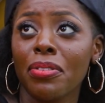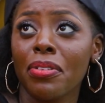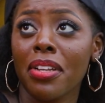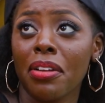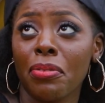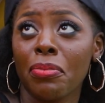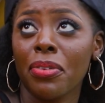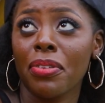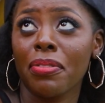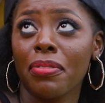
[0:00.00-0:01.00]
What did
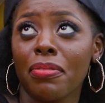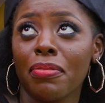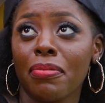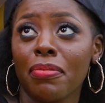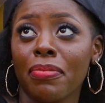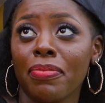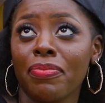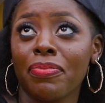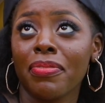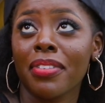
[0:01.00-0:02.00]
she say?
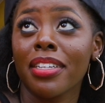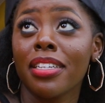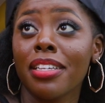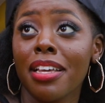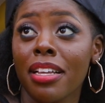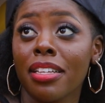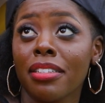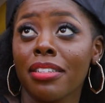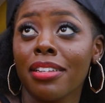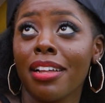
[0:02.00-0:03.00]

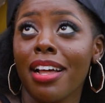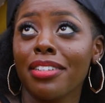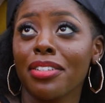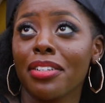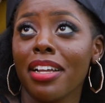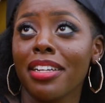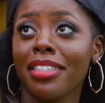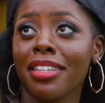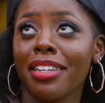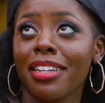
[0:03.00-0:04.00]
Did she say she
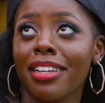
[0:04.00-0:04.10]
loves me